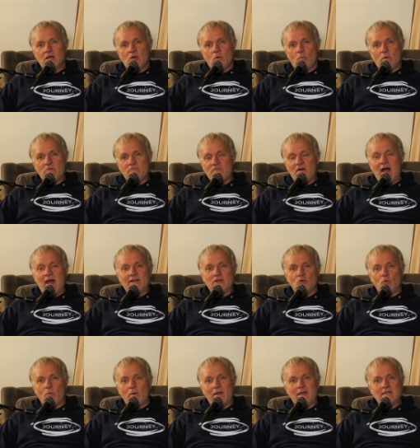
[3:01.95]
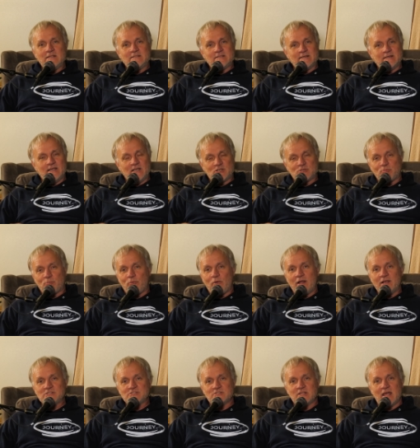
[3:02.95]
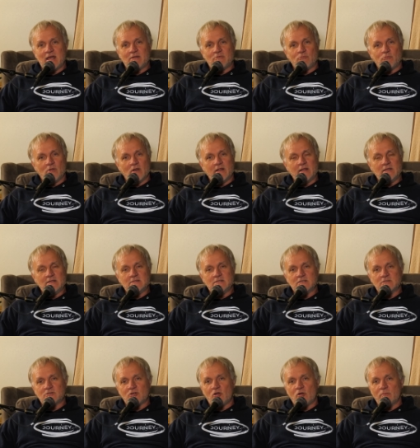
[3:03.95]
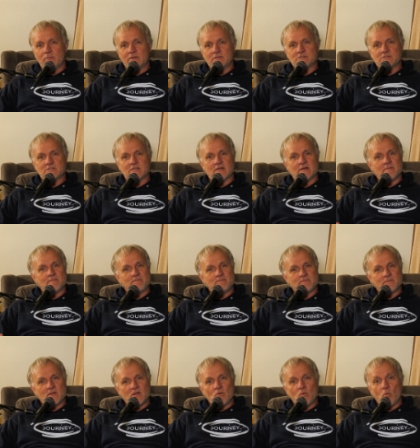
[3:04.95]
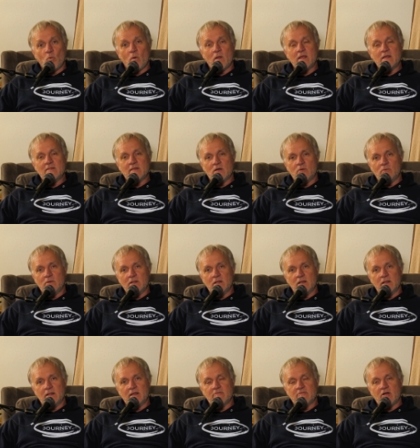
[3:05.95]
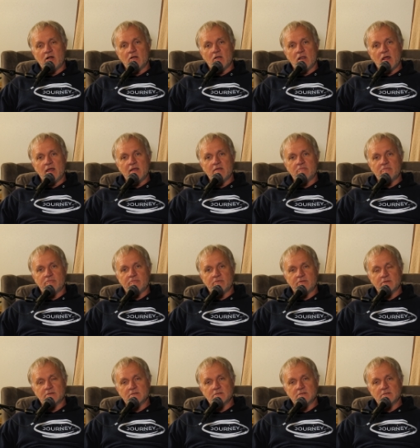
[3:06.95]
we find a way to express that really determines the way that we live our life.